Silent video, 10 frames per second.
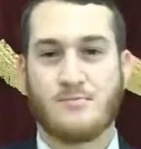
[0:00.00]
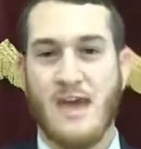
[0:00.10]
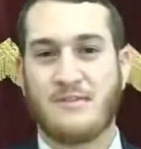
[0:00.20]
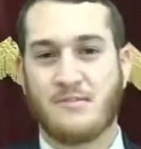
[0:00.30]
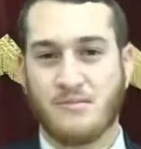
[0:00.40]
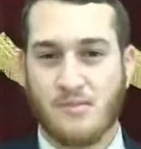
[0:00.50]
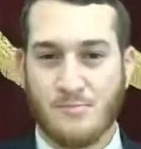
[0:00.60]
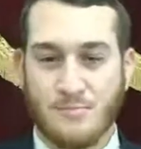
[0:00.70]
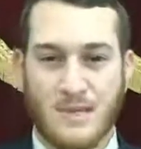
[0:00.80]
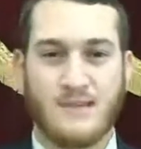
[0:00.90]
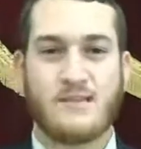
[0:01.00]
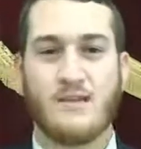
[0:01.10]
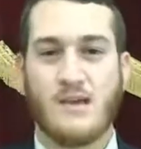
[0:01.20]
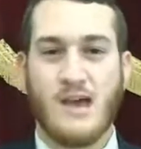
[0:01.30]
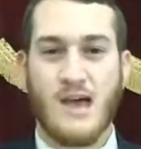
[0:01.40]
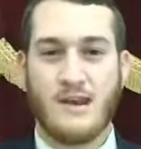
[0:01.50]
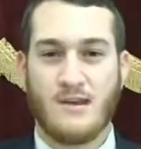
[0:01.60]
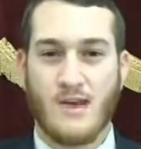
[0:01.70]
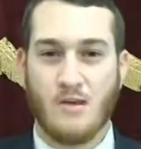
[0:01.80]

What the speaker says: began to beat and